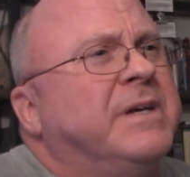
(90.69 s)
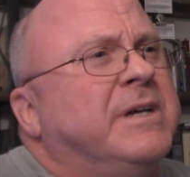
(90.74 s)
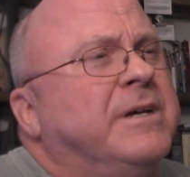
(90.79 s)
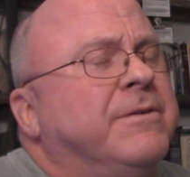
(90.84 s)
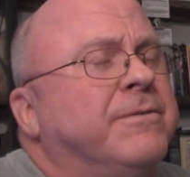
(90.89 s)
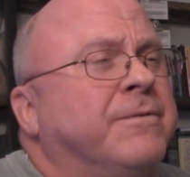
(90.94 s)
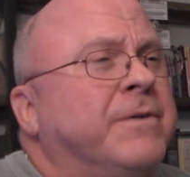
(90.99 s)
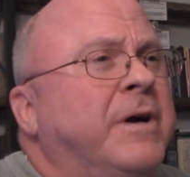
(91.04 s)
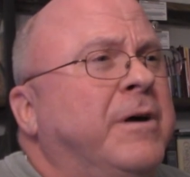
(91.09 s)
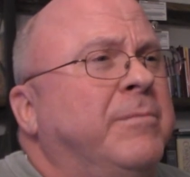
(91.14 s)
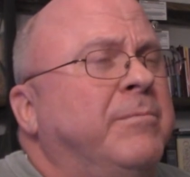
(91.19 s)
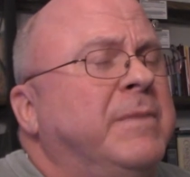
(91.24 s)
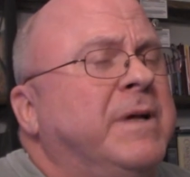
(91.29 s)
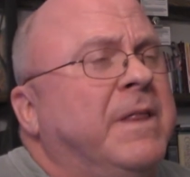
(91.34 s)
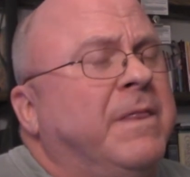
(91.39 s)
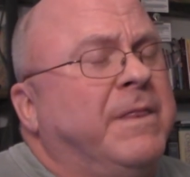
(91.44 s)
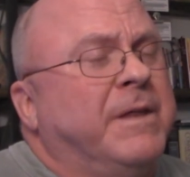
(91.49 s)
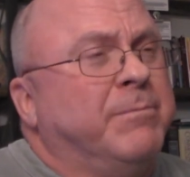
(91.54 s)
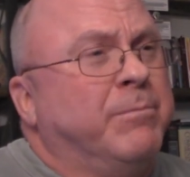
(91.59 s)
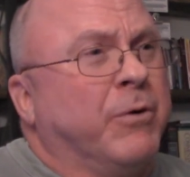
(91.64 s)
from
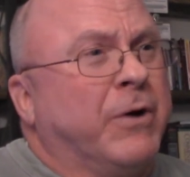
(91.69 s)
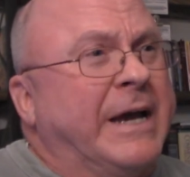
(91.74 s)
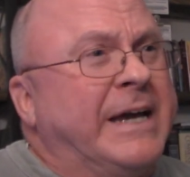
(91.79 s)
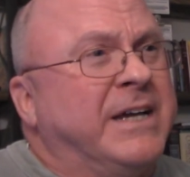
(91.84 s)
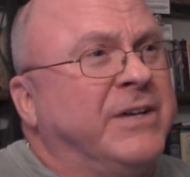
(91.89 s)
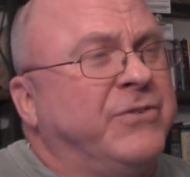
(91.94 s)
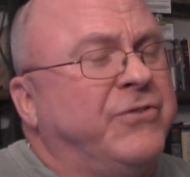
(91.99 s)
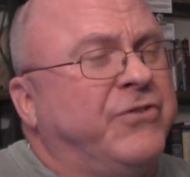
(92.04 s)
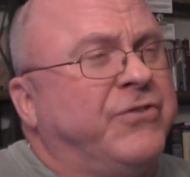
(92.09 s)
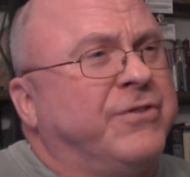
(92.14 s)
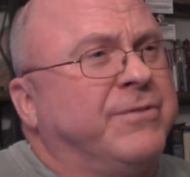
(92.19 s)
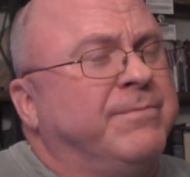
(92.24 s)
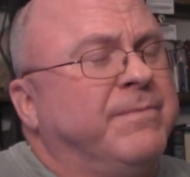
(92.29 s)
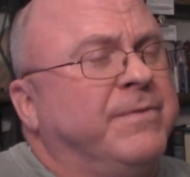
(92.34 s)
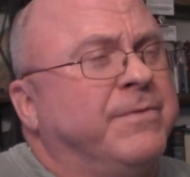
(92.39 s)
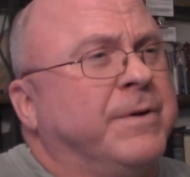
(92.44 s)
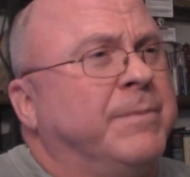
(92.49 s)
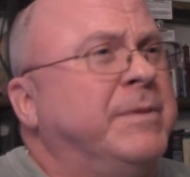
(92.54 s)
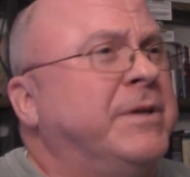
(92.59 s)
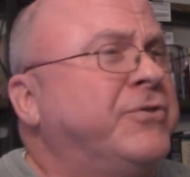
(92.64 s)
the branch,
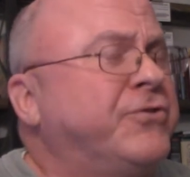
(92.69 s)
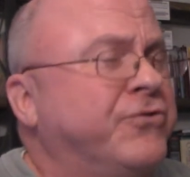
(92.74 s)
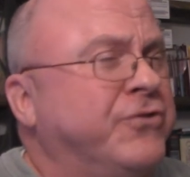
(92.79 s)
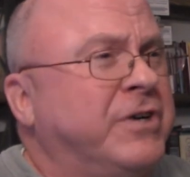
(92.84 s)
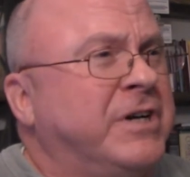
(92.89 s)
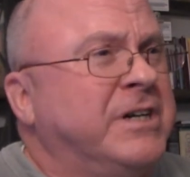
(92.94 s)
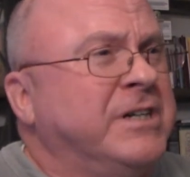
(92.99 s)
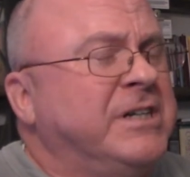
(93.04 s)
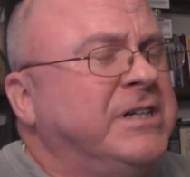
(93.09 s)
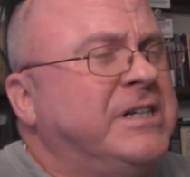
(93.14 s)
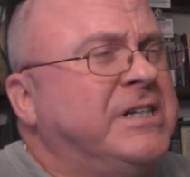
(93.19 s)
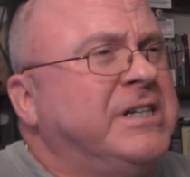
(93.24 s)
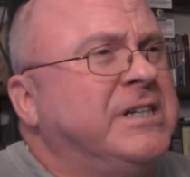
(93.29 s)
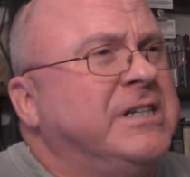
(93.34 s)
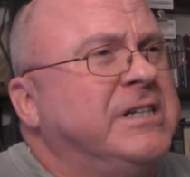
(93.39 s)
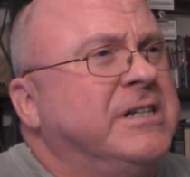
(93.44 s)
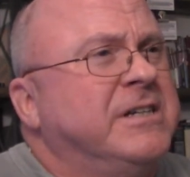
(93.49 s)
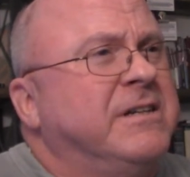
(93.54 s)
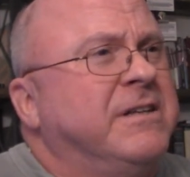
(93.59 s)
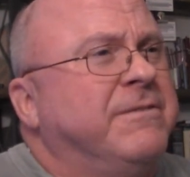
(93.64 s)
from the trunk,
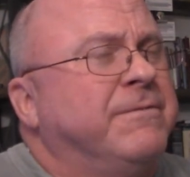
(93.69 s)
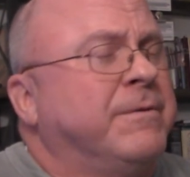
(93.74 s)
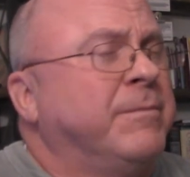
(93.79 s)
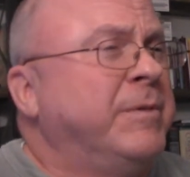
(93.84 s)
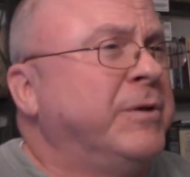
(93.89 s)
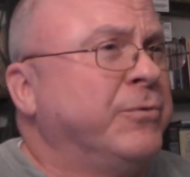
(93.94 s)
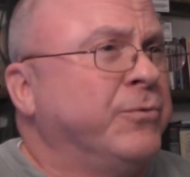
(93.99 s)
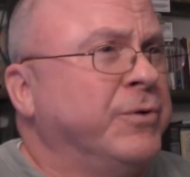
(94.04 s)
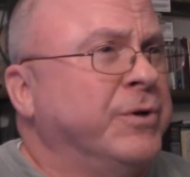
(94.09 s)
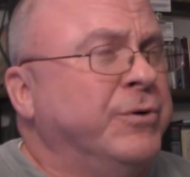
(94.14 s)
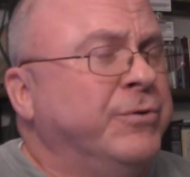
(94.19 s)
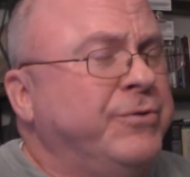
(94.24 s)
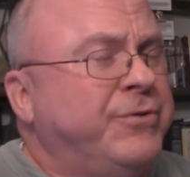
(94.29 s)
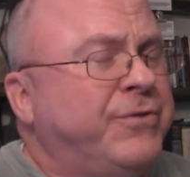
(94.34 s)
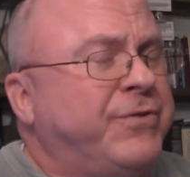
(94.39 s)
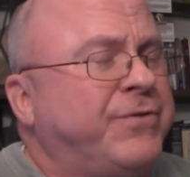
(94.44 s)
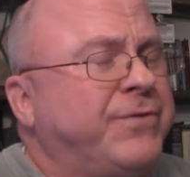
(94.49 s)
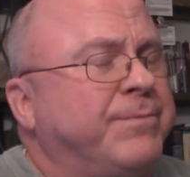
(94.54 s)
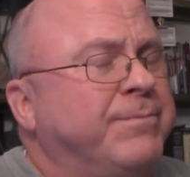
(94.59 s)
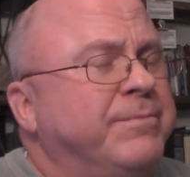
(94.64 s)
from the
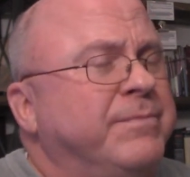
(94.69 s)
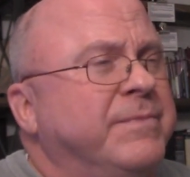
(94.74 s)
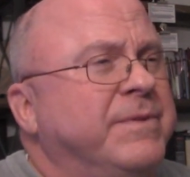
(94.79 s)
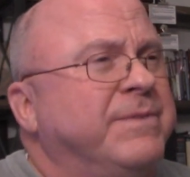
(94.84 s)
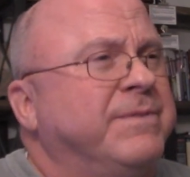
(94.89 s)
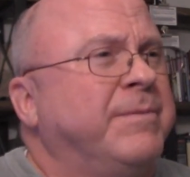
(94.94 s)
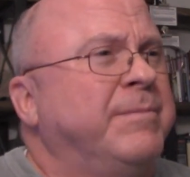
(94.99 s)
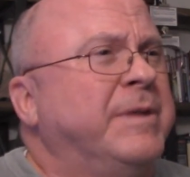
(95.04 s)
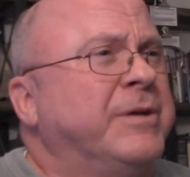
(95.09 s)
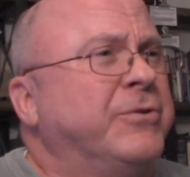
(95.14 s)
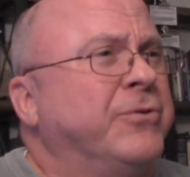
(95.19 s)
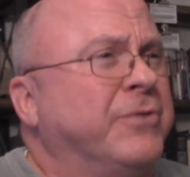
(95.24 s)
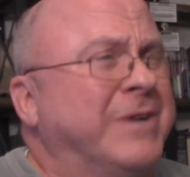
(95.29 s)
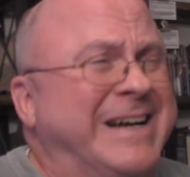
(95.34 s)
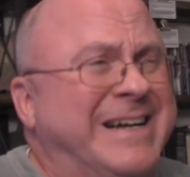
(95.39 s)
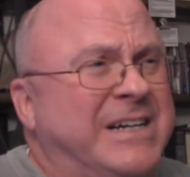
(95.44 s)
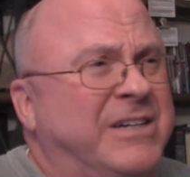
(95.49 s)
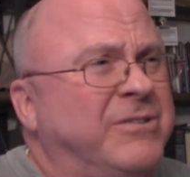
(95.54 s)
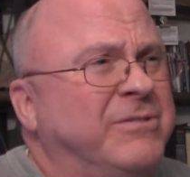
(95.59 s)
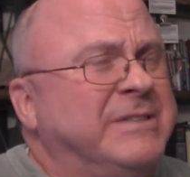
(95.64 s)
roots, from the
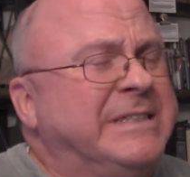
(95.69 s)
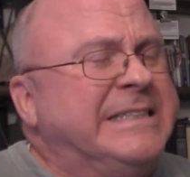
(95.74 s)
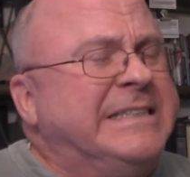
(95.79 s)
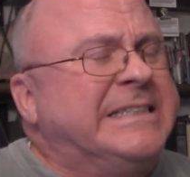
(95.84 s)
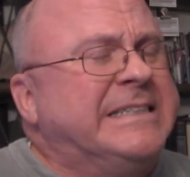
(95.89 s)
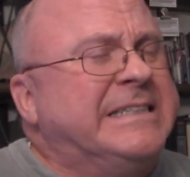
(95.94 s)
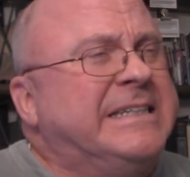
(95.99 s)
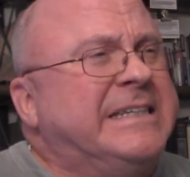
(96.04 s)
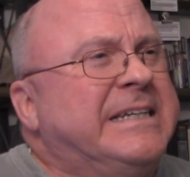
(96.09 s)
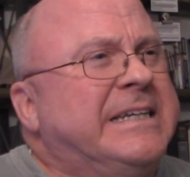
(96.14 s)
ground.